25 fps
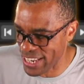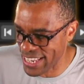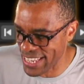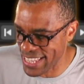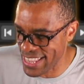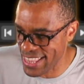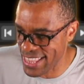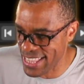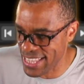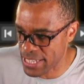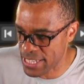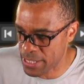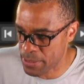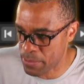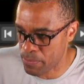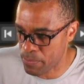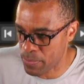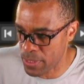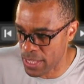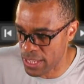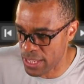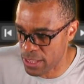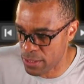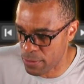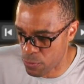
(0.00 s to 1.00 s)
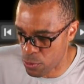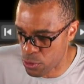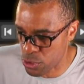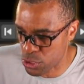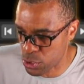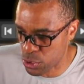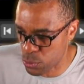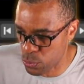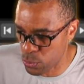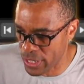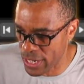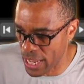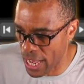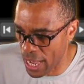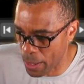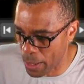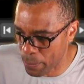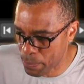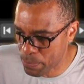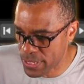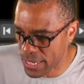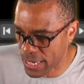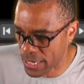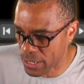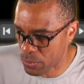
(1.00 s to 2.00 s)
in the version 1
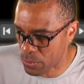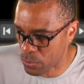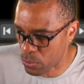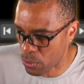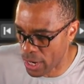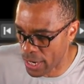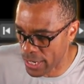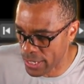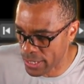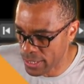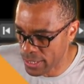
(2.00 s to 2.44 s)
update, right?